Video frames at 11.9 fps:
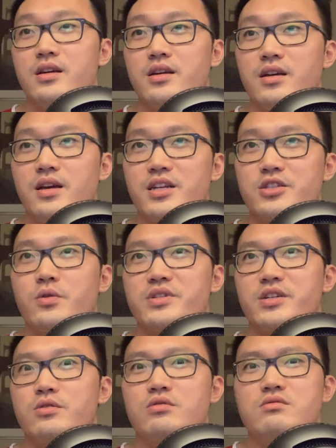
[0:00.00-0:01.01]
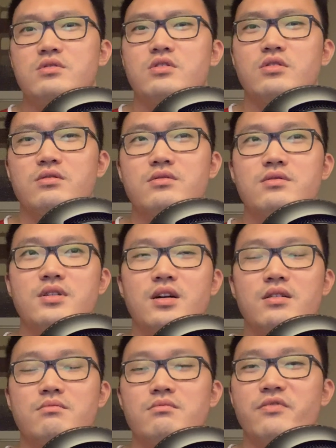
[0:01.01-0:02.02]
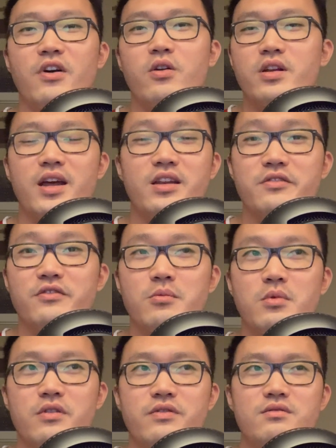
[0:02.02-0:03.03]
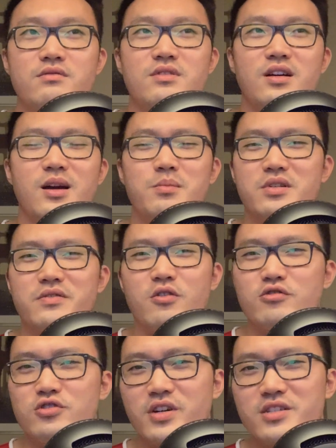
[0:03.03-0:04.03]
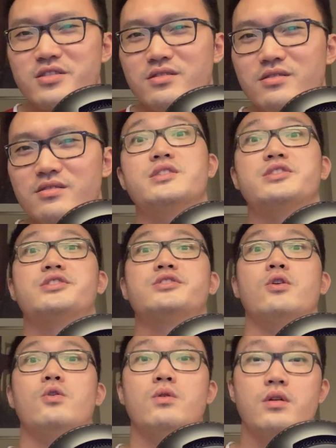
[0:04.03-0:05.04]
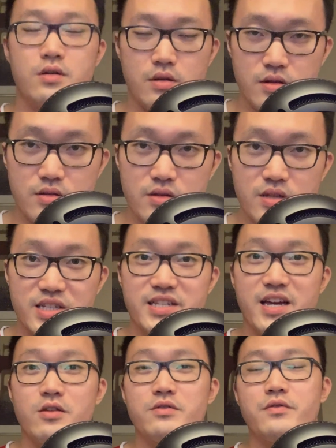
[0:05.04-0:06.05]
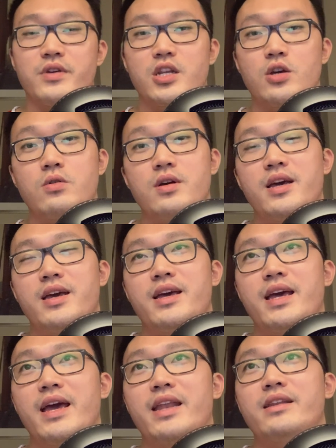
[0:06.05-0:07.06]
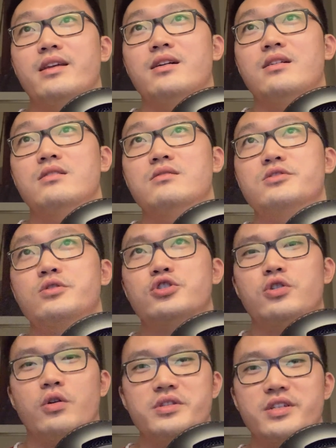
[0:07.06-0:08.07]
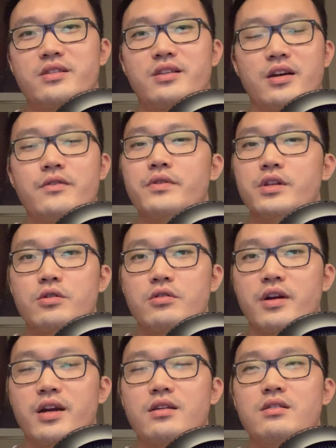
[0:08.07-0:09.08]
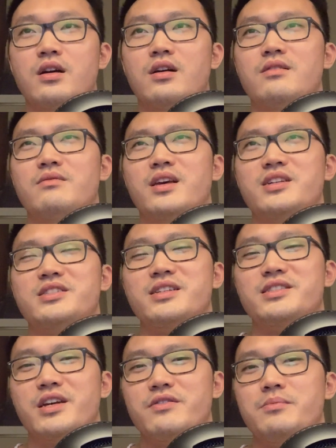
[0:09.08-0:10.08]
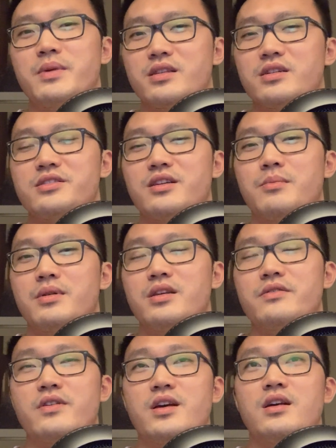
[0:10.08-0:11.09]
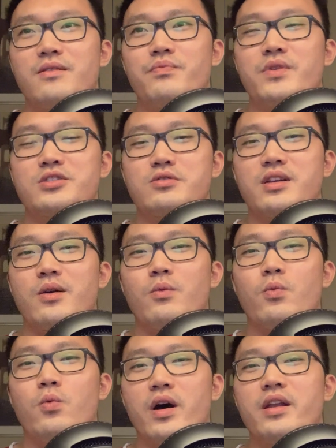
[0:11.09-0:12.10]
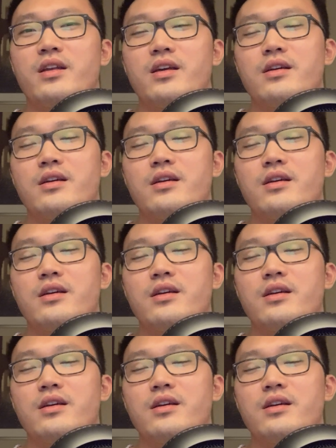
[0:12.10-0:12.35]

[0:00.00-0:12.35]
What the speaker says: as long as I don't, you know, violate any form of, I believe, contracts. So this is the end of the video. And so throughout this entire video, right, there's like 7 methods, I believe. There's only like 1